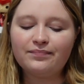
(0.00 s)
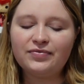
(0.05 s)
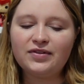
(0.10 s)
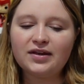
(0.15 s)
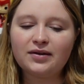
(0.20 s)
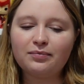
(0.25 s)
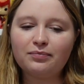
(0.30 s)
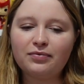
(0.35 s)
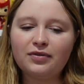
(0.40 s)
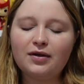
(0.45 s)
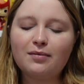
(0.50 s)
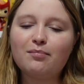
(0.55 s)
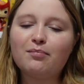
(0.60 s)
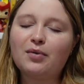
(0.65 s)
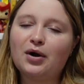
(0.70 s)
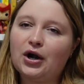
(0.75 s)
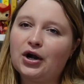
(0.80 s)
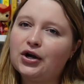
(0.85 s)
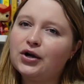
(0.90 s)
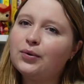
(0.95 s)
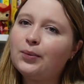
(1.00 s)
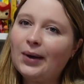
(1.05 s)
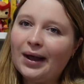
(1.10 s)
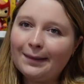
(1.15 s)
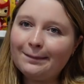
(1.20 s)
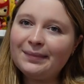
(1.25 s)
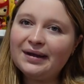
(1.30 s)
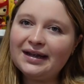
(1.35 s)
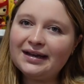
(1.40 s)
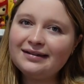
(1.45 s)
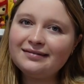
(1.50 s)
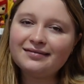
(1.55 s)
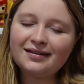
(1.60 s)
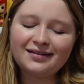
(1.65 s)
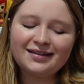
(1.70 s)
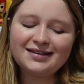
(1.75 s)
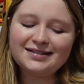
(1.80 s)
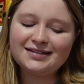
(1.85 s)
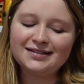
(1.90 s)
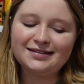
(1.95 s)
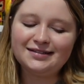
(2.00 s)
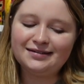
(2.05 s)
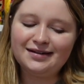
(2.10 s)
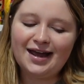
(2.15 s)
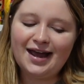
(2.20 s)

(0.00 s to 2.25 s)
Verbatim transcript: the, the murder weapon, this isn't,